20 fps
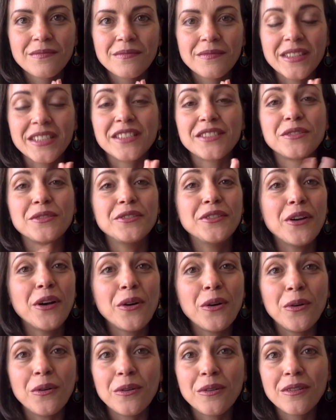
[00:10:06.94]
is to
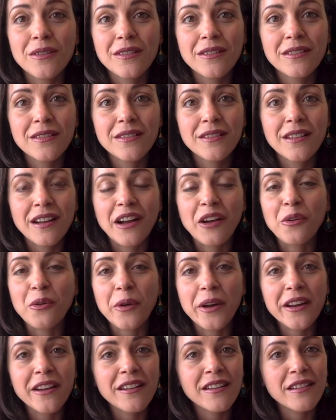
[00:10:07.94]
know how
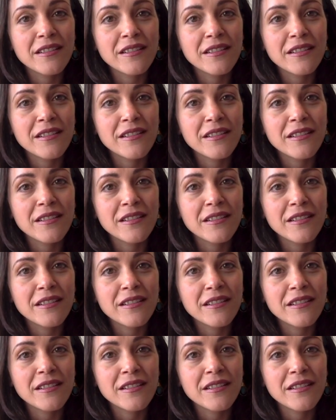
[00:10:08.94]
great and